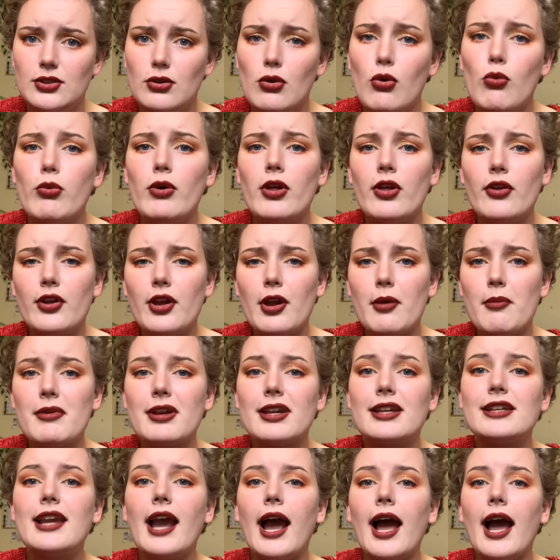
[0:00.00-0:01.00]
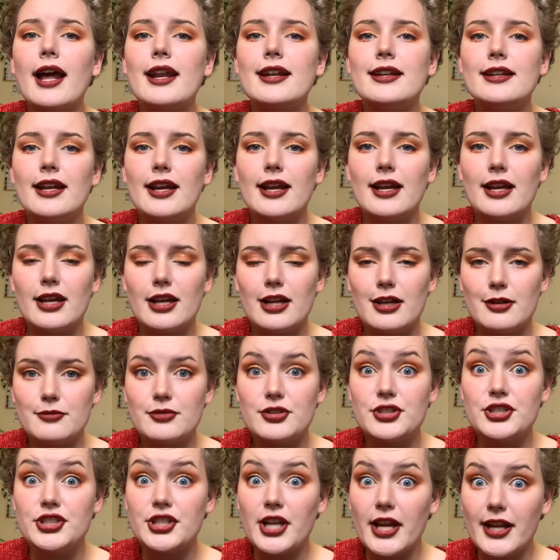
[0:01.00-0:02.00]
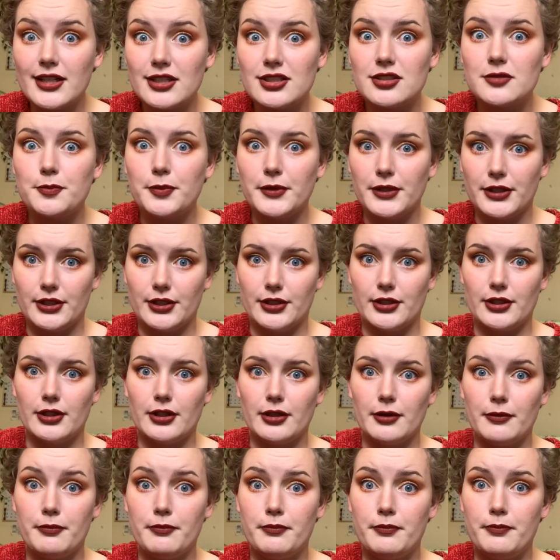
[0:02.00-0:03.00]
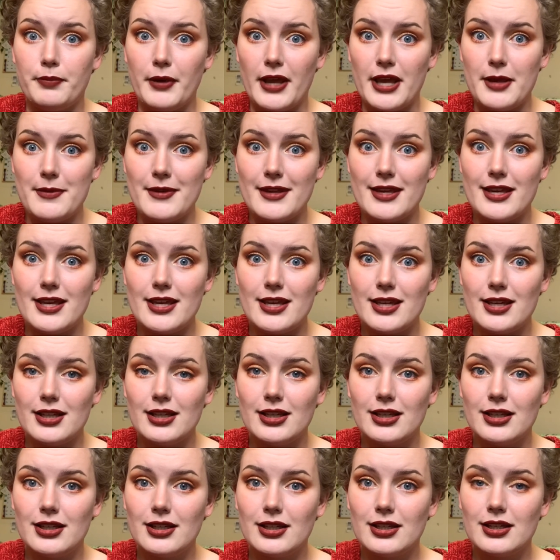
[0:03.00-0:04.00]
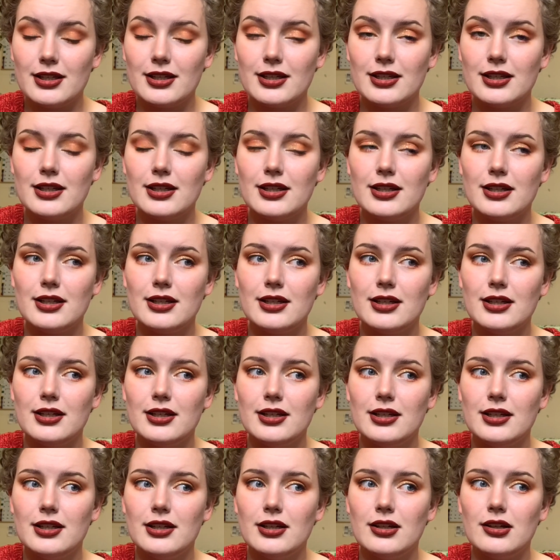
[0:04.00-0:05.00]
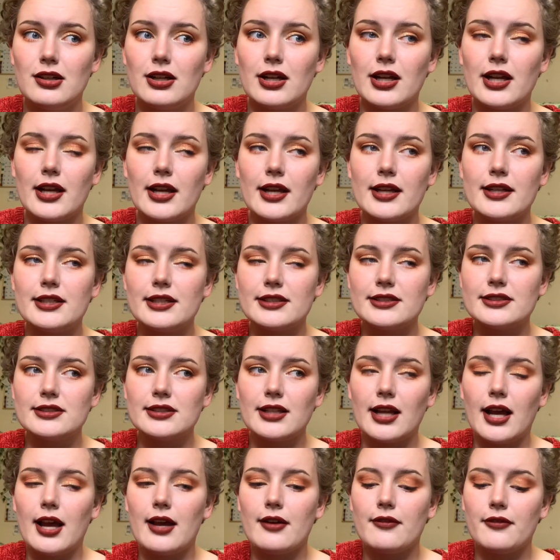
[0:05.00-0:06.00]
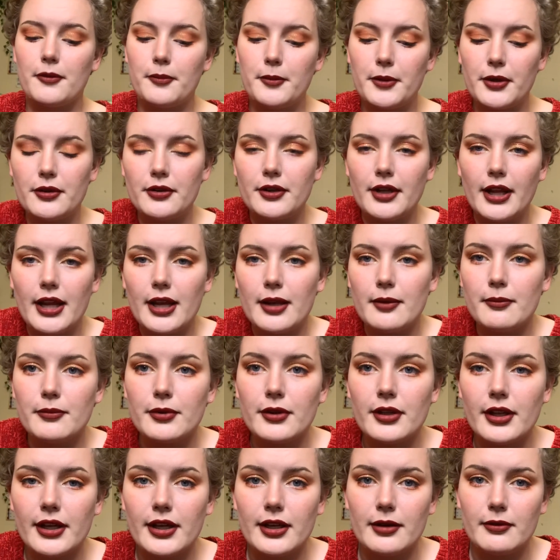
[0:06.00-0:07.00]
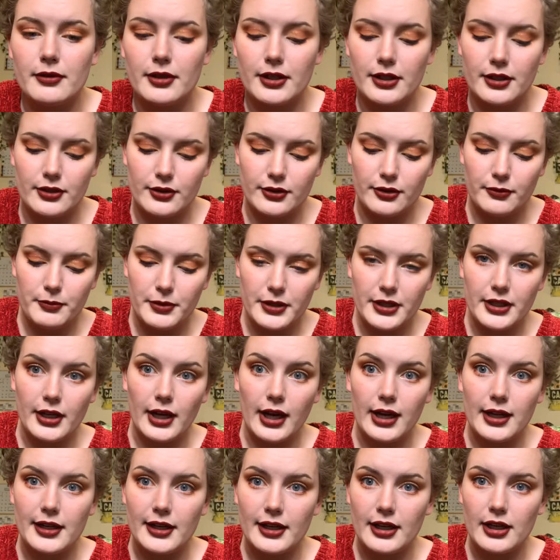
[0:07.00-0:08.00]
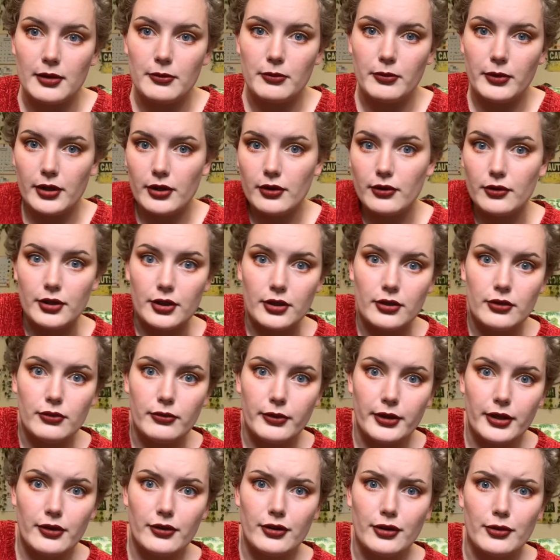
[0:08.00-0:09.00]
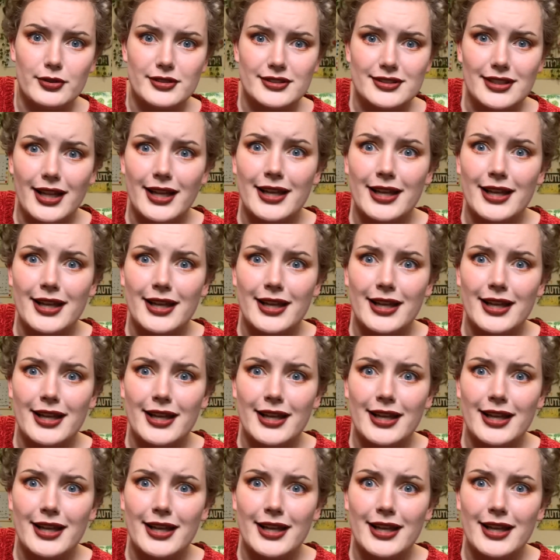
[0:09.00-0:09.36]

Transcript: William goddamn Shakespeare, baby. He doesn't have a middle name, but like it could be goddamn. We don't know. We don't know his life.